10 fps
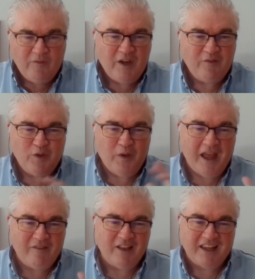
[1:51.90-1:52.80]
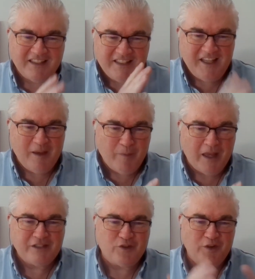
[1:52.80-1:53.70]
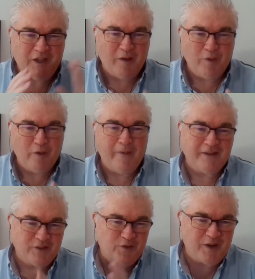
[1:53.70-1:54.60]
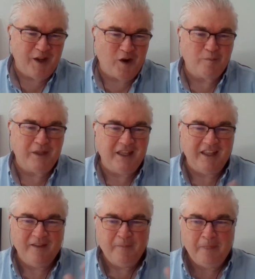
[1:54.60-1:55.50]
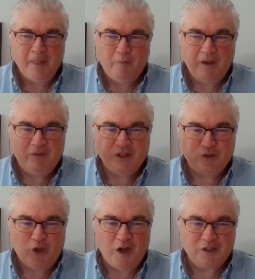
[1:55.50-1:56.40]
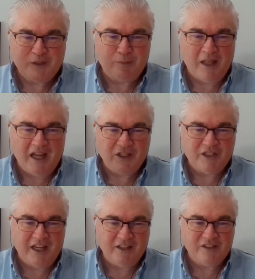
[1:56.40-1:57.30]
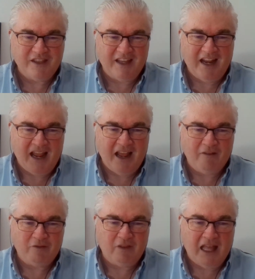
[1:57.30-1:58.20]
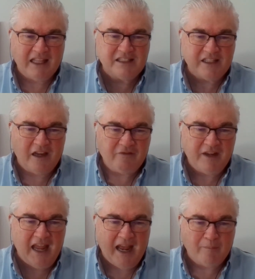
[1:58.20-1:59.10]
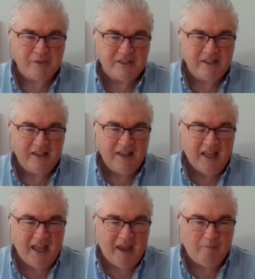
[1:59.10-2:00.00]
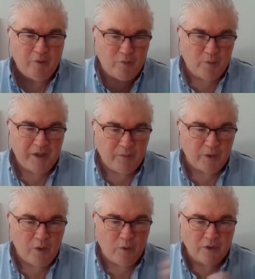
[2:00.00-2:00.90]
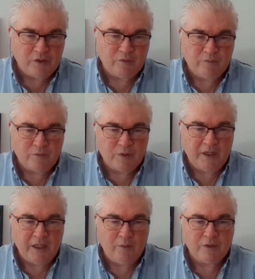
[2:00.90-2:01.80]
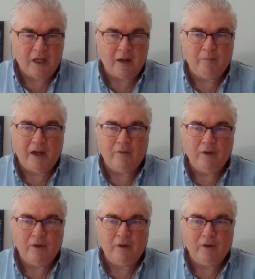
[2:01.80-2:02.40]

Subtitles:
even if you have like a TMS or a WMS or ERP, we have these long supply chains that have lots of gaps. And before we hit record, Srini, you were talking